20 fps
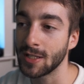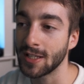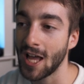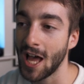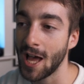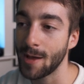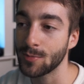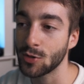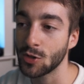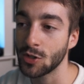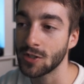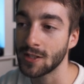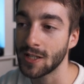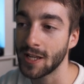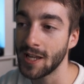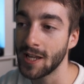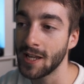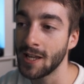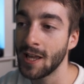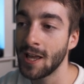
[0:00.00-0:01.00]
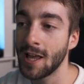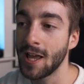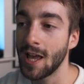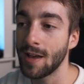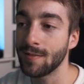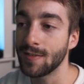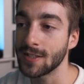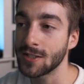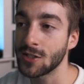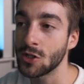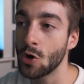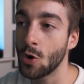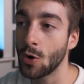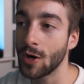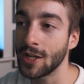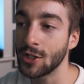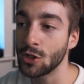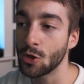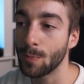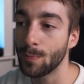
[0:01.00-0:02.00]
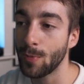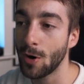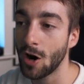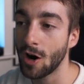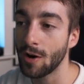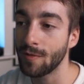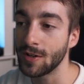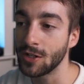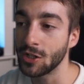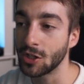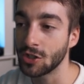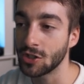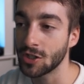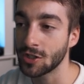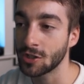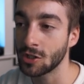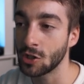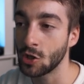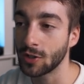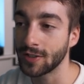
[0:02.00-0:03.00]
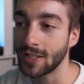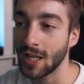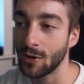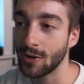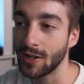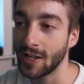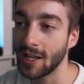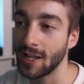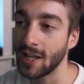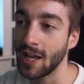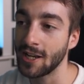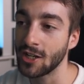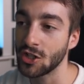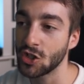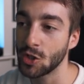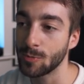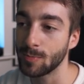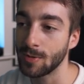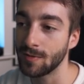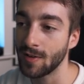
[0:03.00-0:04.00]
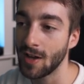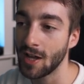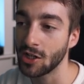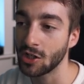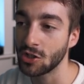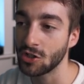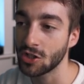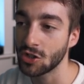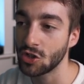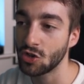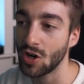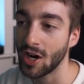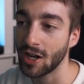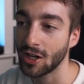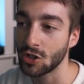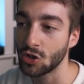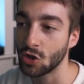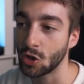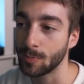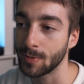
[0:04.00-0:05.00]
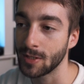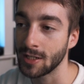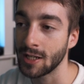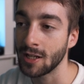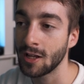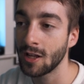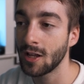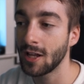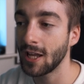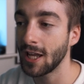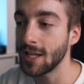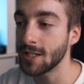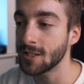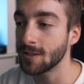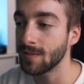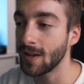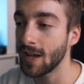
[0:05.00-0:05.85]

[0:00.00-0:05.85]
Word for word: be captions here. If it's not in your bar, then you can just look down here and it should be there. You can just drag and drop it into